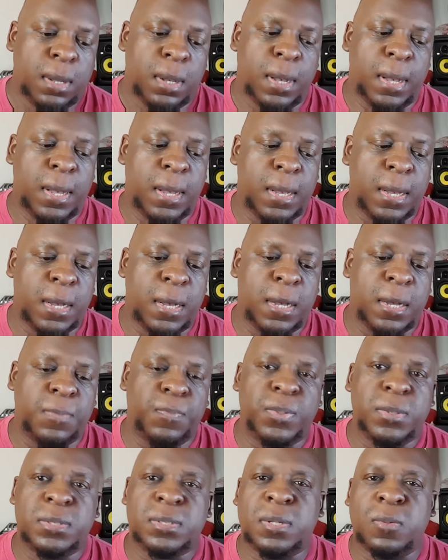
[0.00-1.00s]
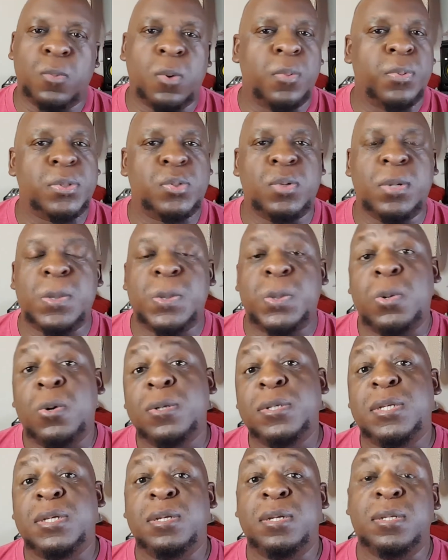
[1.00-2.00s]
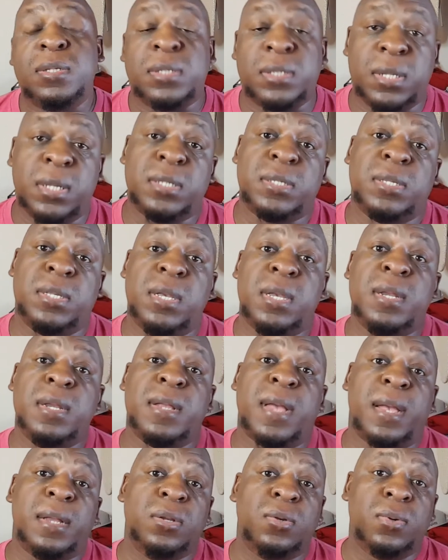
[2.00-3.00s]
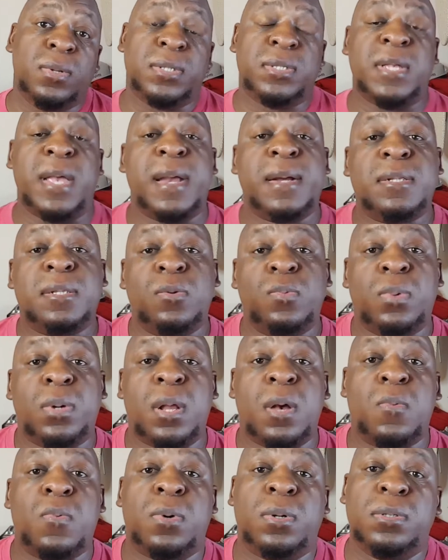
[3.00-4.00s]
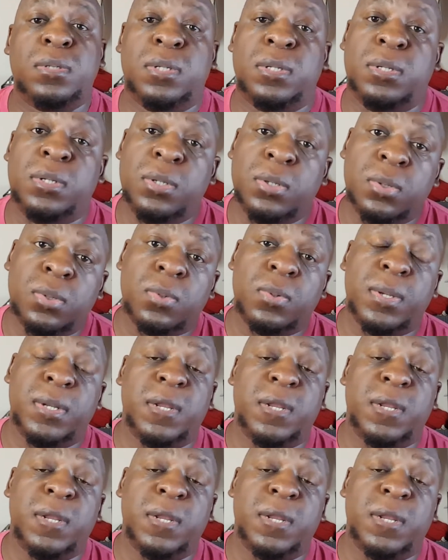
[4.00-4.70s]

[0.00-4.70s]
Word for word: uh, somewhere between 14 and 16, I knew exactly what I wanted to do.